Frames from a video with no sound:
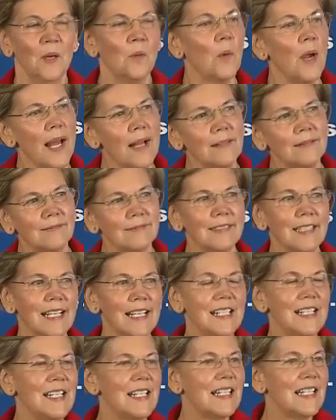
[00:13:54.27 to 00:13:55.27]
Well,
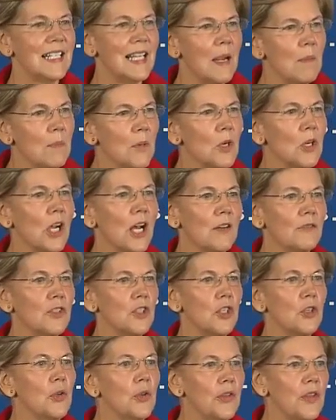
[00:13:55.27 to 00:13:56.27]
in December of
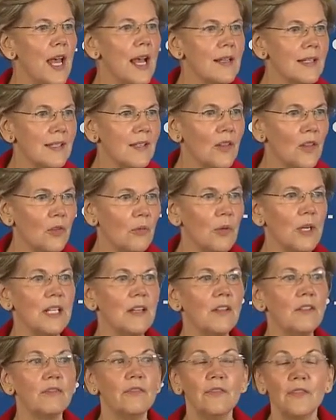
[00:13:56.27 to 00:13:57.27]
2003,
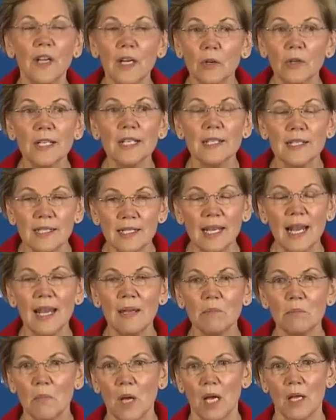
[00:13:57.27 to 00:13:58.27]
the very
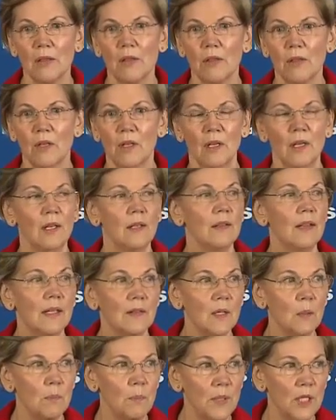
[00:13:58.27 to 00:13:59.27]
same month
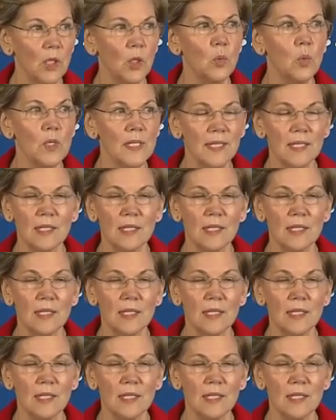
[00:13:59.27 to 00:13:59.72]
that the bill was